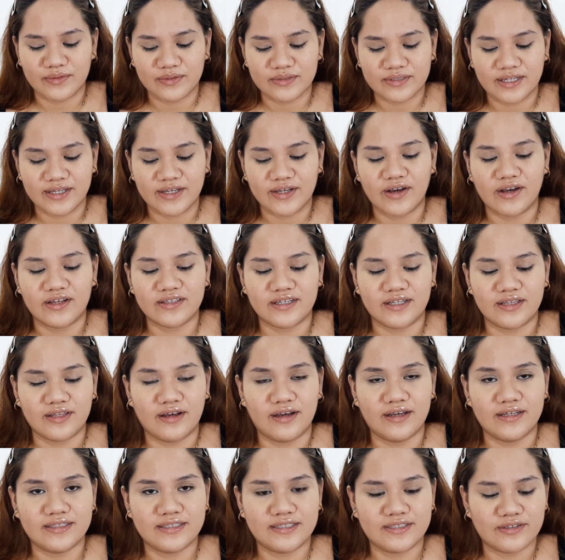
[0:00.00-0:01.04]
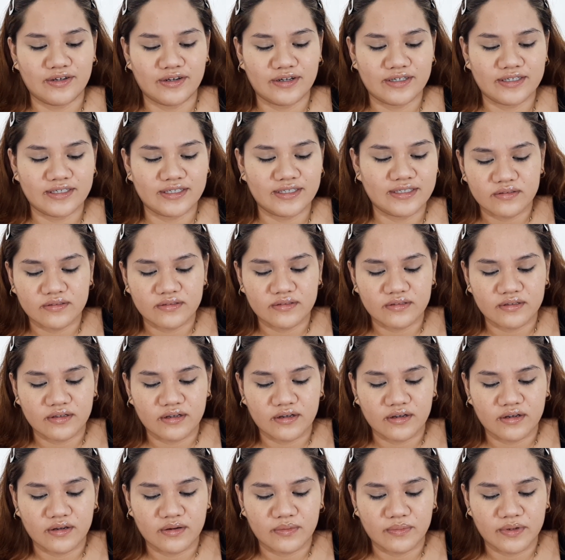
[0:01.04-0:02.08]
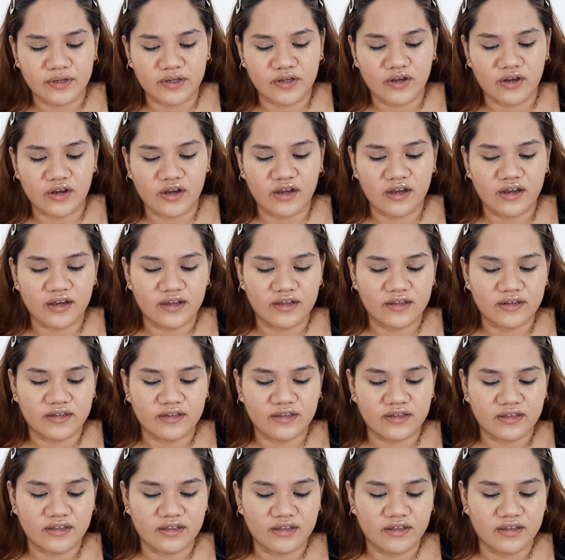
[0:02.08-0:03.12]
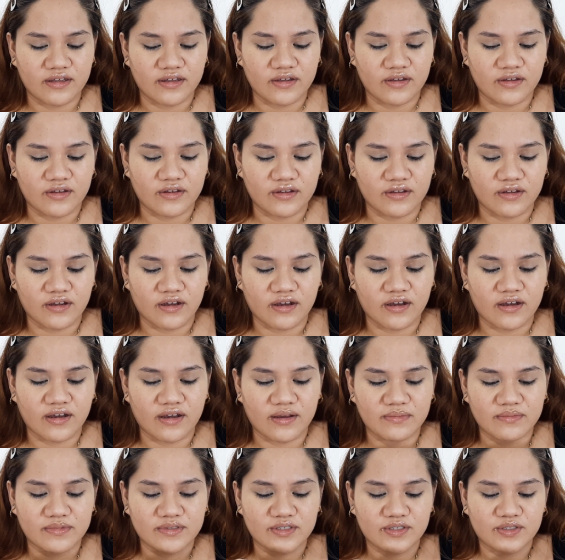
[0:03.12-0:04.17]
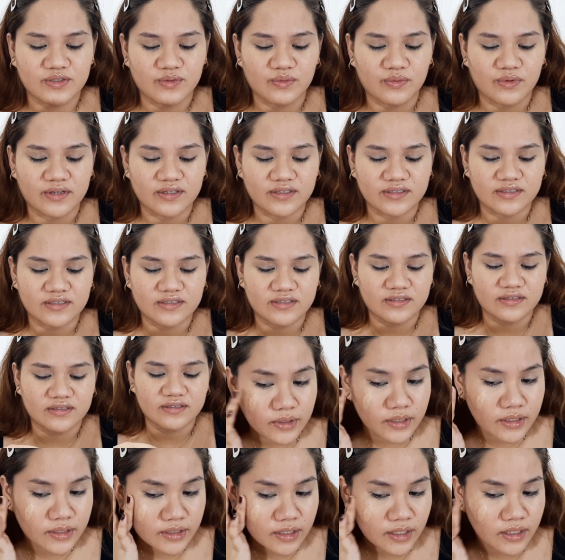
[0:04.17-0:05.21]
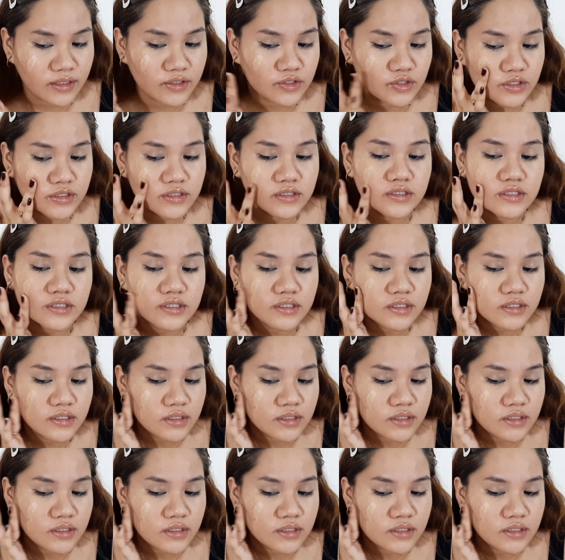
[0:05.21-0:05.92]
I got a lot, sorry. Oh god, I'm such a waste. But I'll just